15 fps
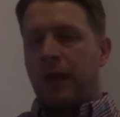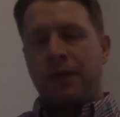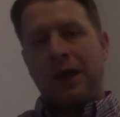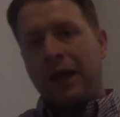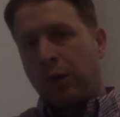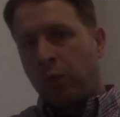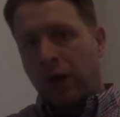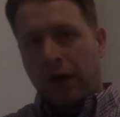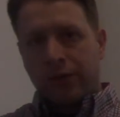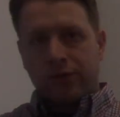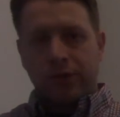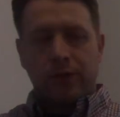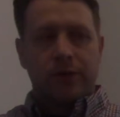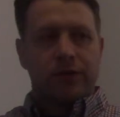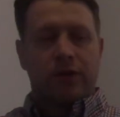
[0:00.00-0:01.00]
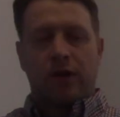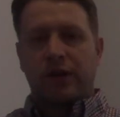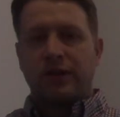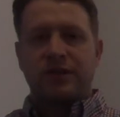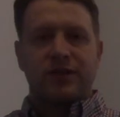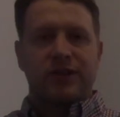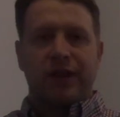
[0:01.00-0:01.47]
And then what I'll do is I'll
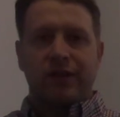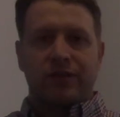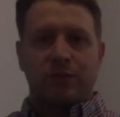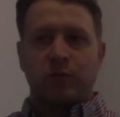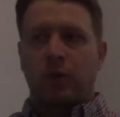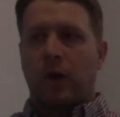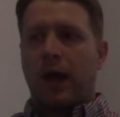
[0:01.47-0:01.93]
concede some